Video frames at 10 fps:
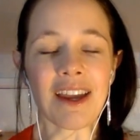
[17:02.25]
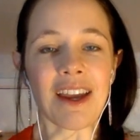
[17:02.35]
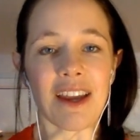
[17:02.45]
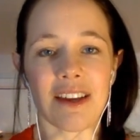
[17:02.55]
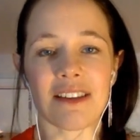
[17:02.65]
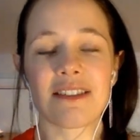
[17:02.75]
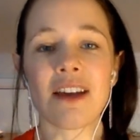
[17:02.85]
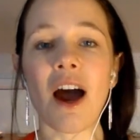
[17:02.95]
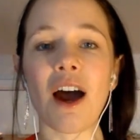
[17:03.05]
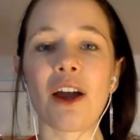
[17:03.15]
It is
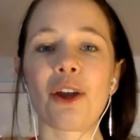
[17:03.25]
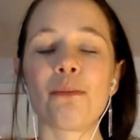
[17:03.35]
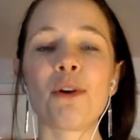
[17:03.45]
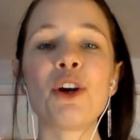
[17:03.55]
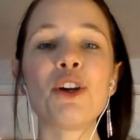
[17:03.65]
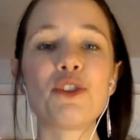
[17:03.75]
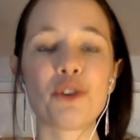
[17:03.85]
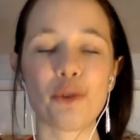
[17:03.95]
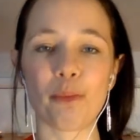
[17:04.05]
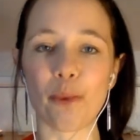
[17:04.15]
time
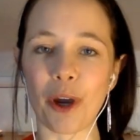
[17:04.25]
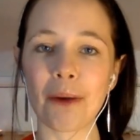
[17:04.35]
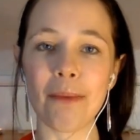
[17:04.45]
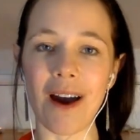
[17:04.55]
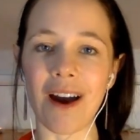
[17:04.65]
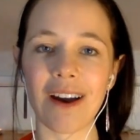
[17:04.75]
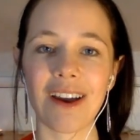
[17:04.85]
to bring back